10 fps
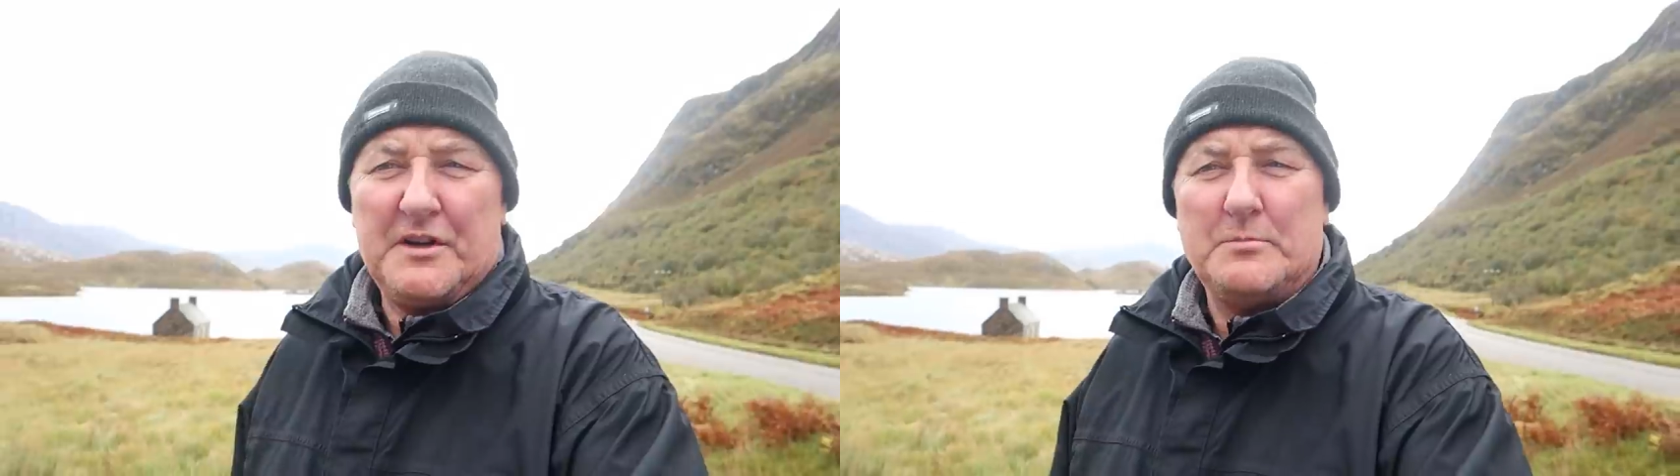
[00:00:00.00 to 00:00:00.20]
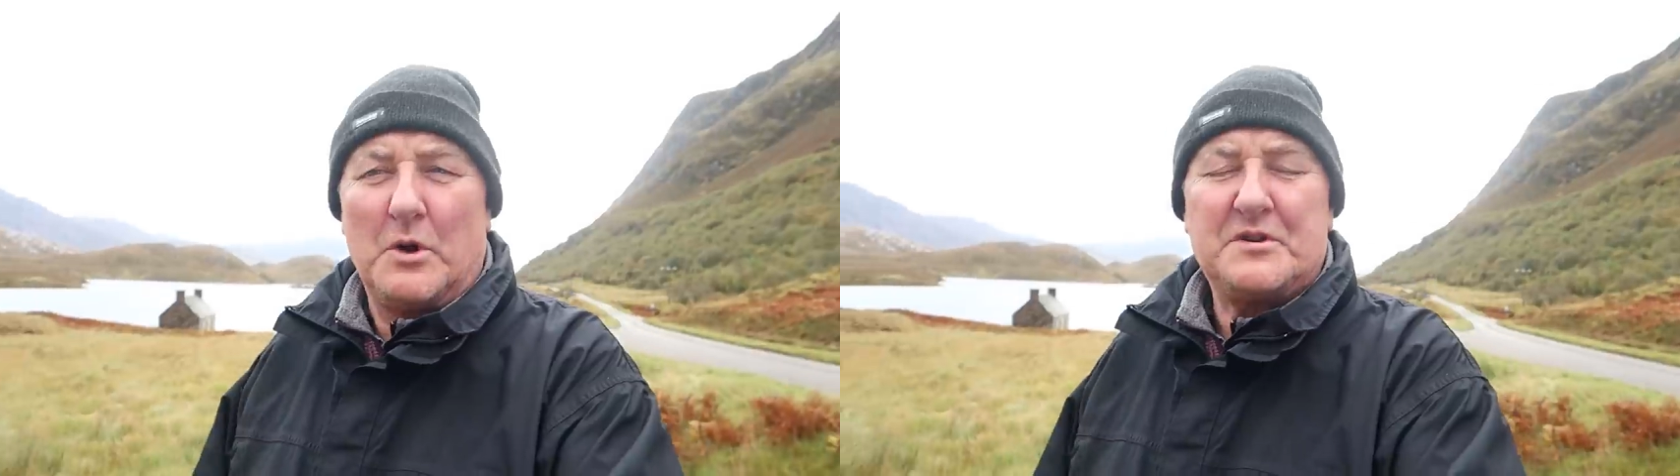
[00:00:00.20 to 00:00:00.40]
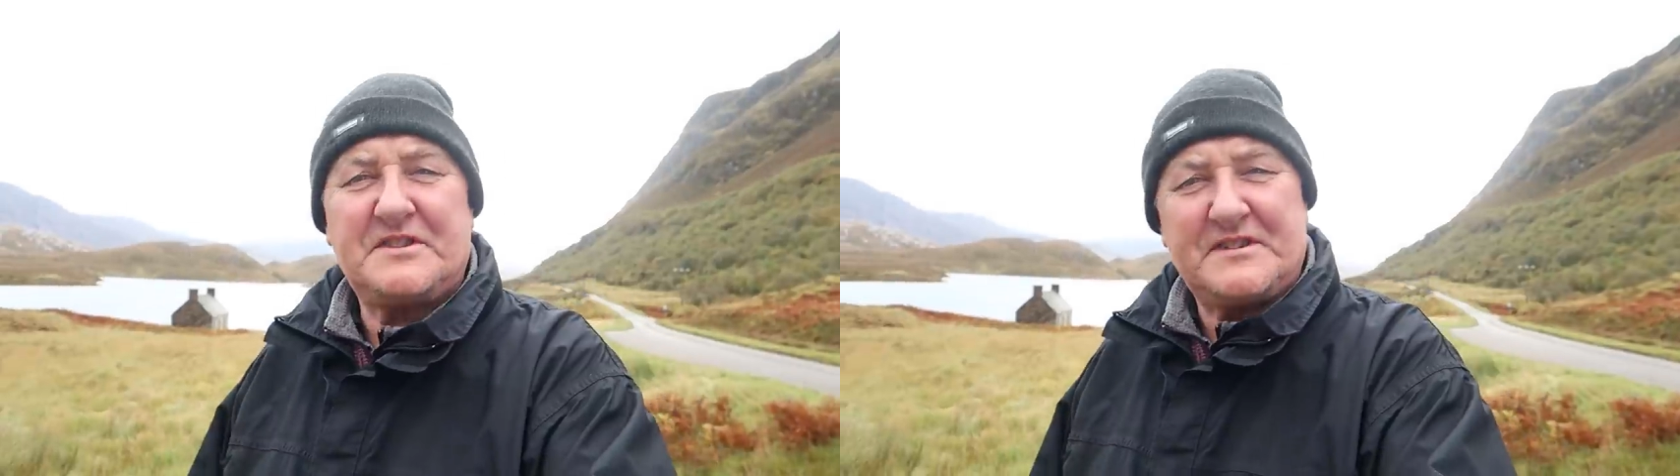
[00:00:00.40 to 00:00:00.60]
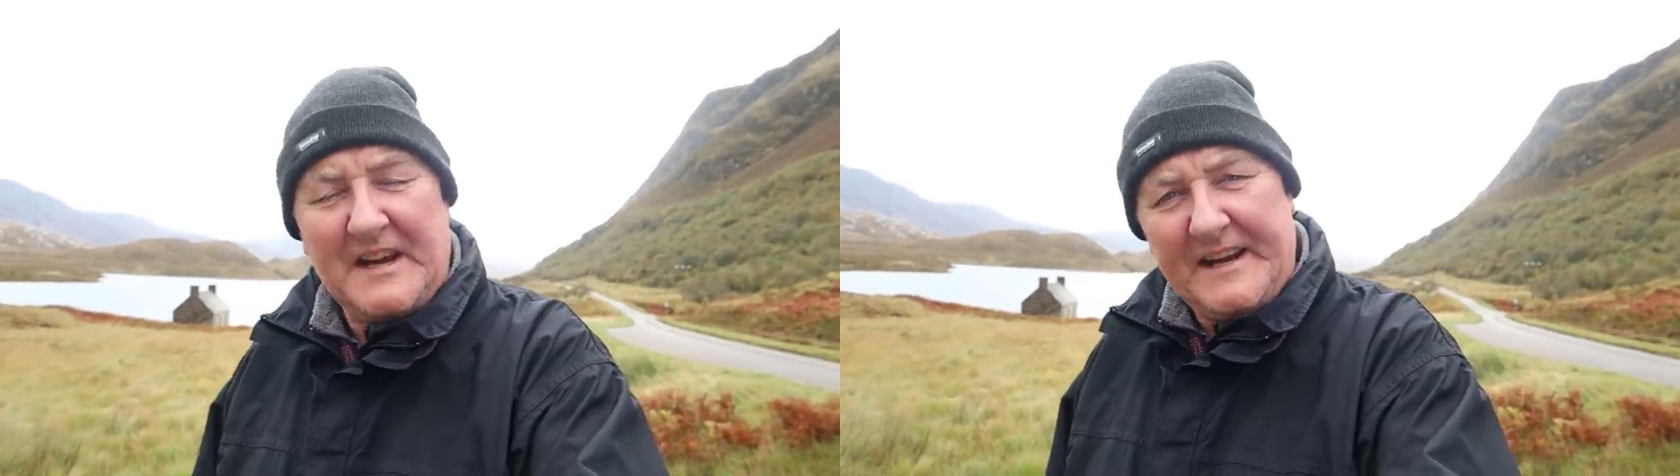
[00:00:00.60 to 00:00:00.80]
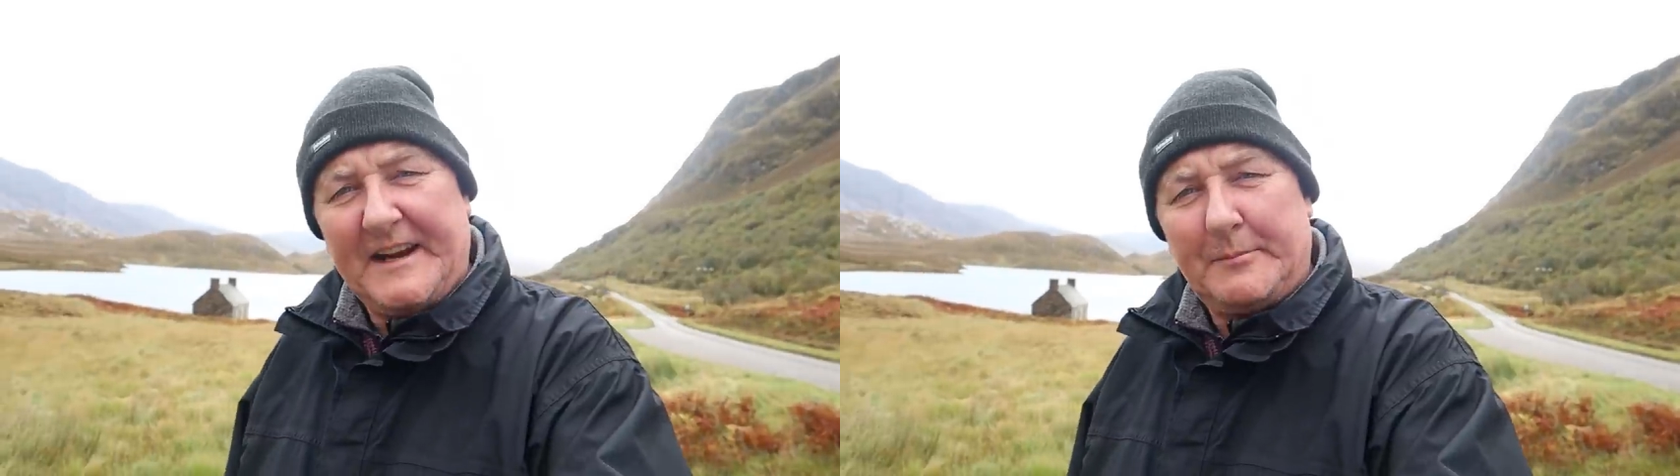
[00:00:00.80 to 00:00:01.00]
of the most
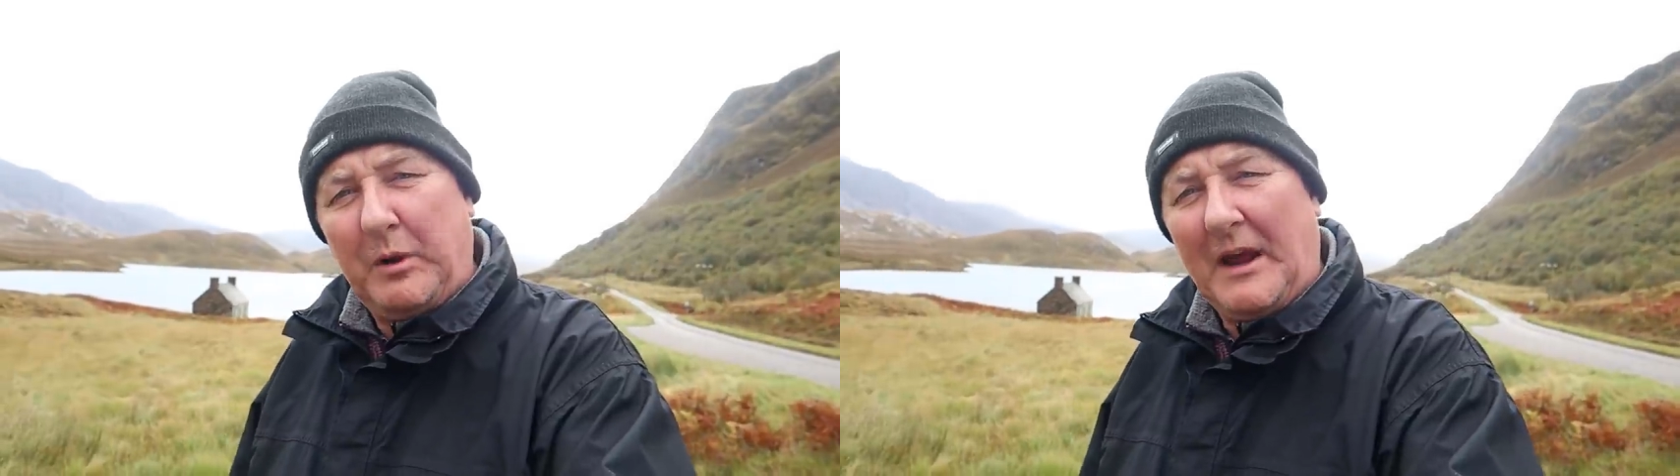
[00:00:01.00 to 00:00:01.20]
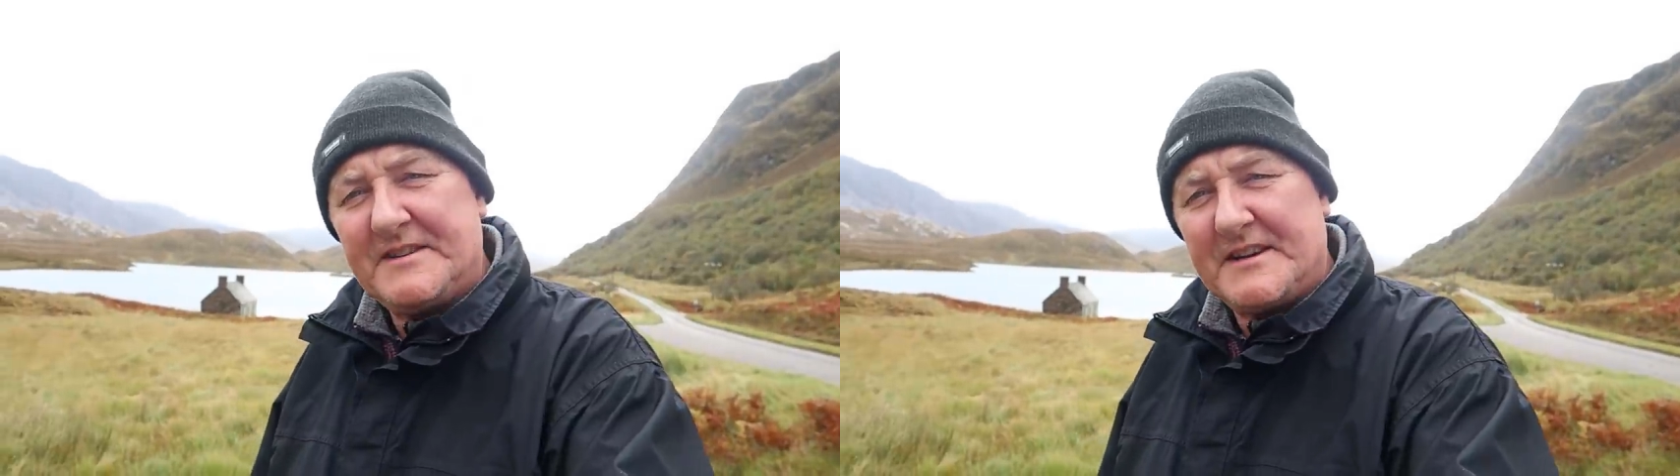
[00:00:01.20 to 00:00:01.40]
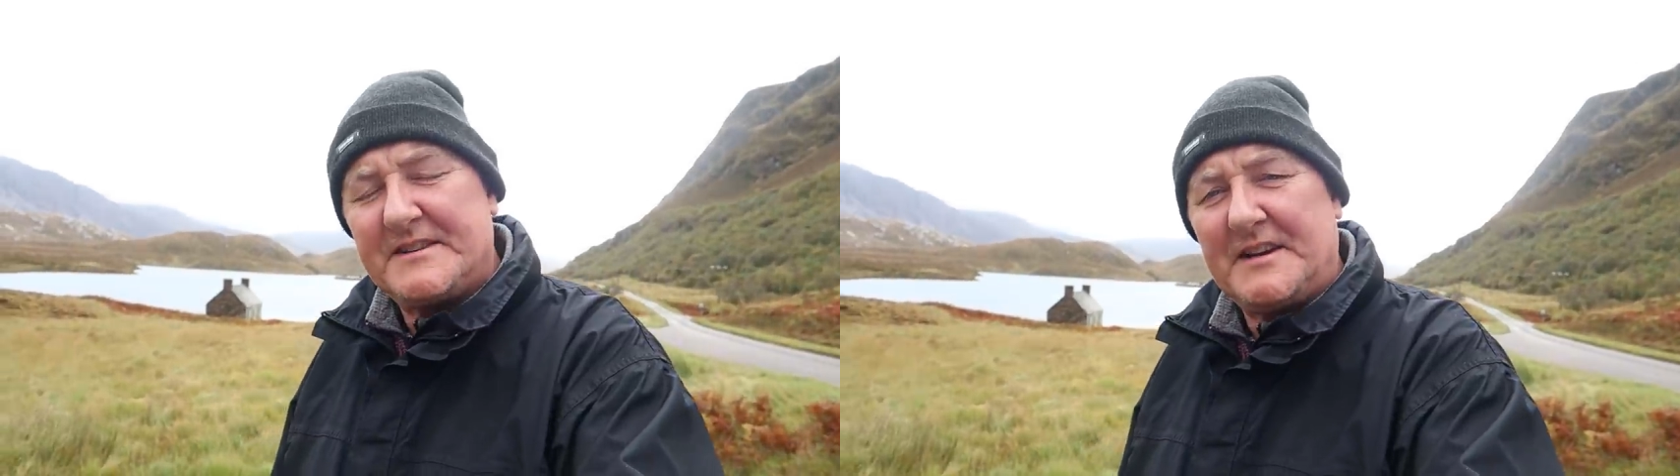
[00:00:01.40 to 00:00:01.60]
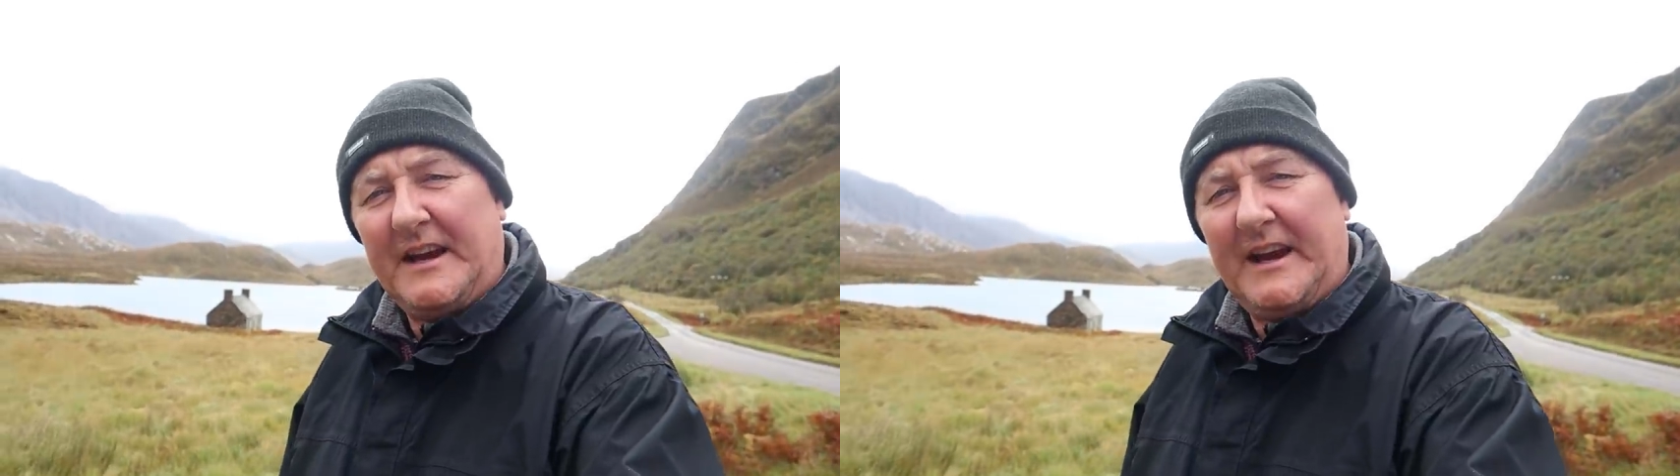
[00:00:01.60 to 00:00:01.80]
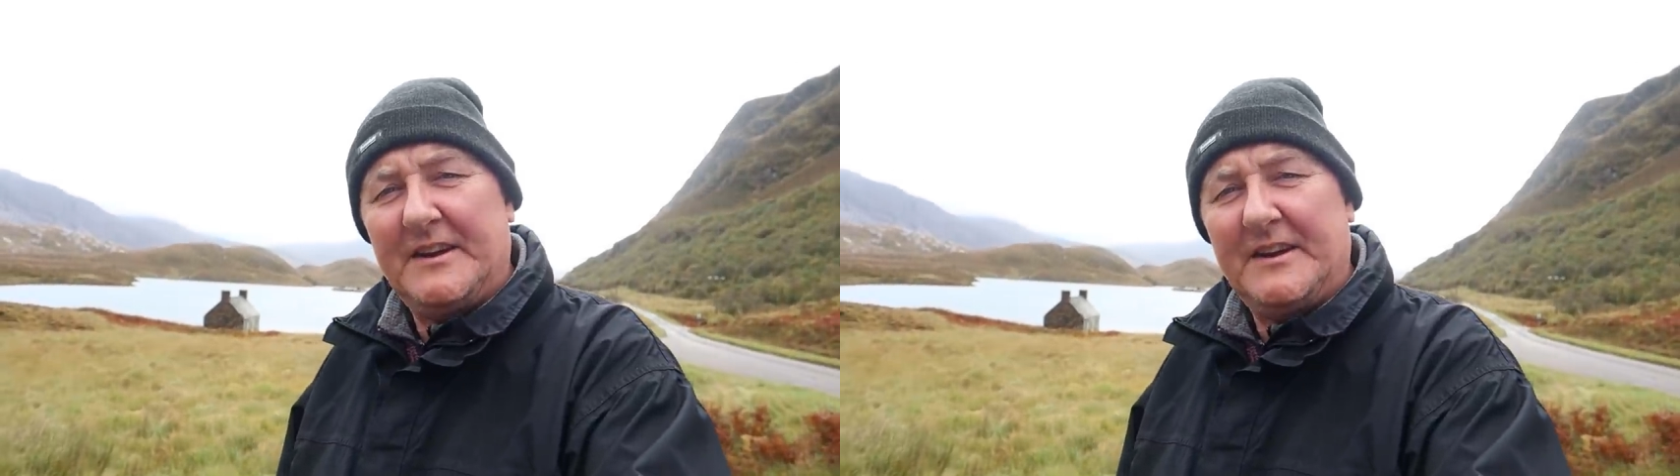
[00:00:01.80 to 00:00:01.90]
scenic places